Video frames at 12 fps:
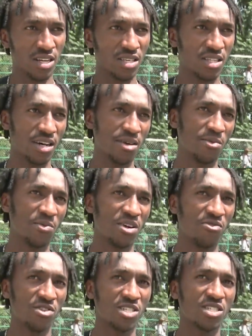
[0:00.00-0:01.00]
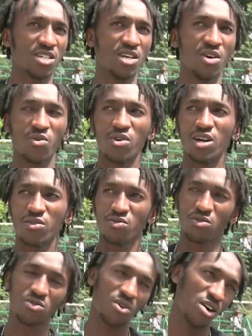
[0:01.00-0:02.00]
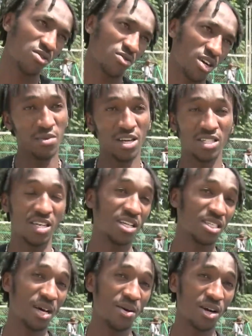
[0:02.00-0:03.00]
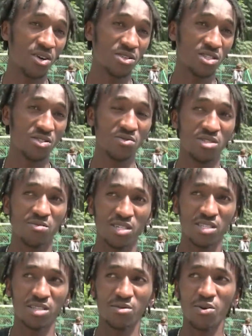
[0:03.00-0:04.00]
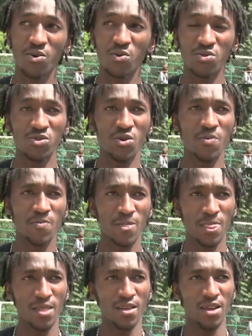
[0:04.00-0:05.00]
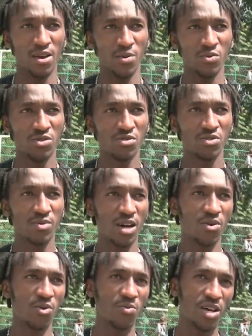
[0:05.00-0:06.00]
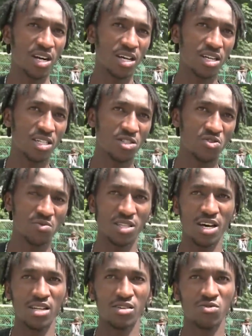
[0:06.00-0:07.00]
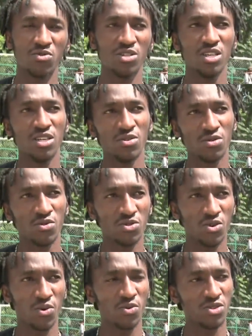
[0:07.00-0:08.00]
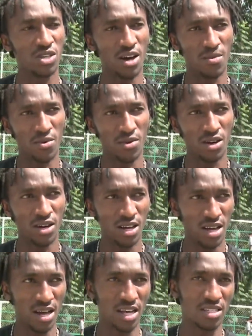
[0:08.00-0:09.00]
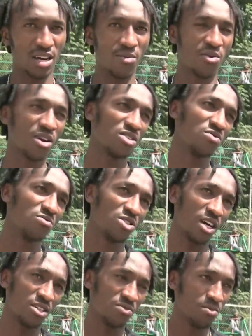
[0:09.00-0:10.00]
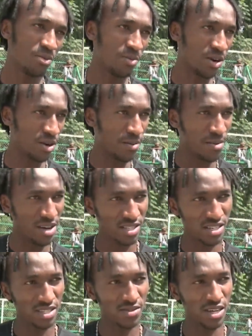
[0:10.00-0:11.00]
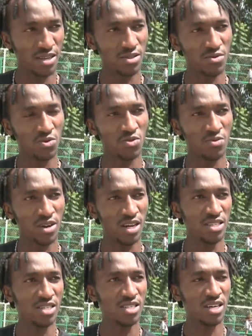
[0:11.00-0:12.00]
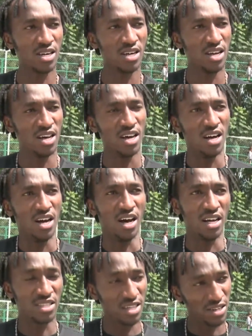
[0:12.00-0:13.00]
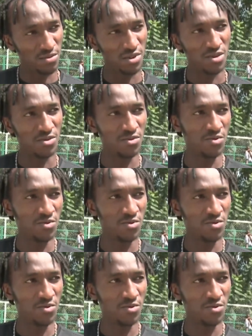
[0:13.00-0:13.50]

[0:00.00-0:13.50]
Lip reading: Another thing is putting more efforts in young talents, introducing inter-school games, including primary, so that a child at 6 years can grow knowing basketball. That would help to advance.